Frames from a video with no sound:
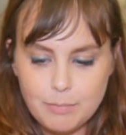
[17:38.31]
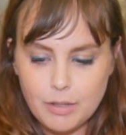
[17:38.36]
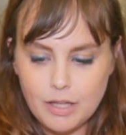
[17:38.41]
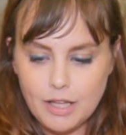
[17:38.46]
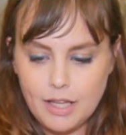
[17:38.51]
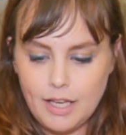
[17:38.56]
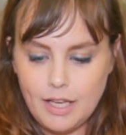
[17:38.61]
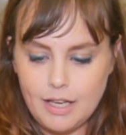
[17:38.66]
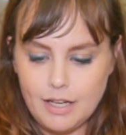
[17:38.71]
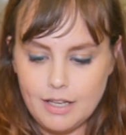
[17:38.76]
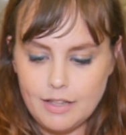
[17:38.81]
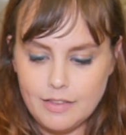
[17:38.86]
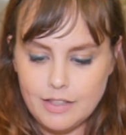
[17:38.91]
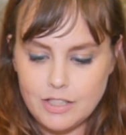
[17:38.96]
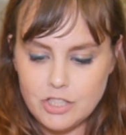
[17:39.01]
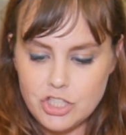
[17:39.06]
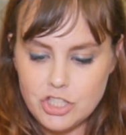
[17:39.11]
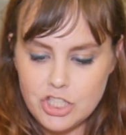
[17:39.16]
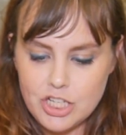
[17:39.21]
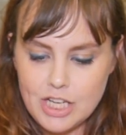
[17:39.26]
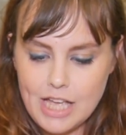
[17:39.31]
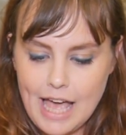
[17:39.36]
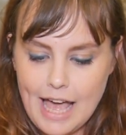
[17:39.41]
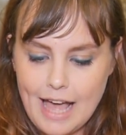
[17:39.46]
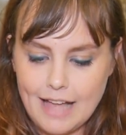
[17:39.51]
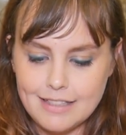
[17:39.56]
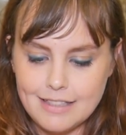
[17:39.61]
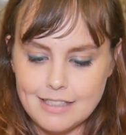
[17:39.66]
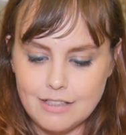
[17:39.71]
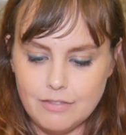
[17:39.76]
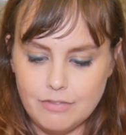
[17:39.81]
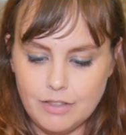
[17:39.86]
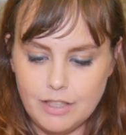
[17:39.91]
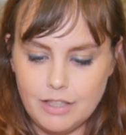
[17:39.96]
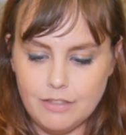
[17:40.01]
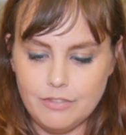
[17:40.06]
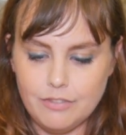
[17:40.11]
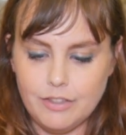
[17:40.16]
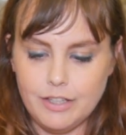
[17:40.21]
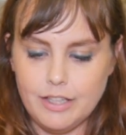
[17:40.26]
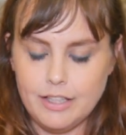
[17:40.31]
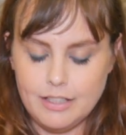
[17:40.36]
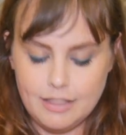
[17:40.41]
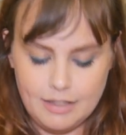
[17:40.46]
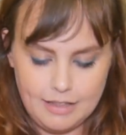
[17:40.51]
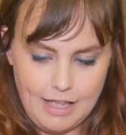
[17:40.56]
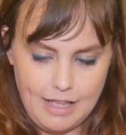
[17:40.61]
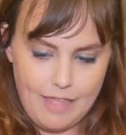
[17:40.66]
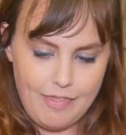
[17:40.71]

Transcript: plain and then she adds the flavoring.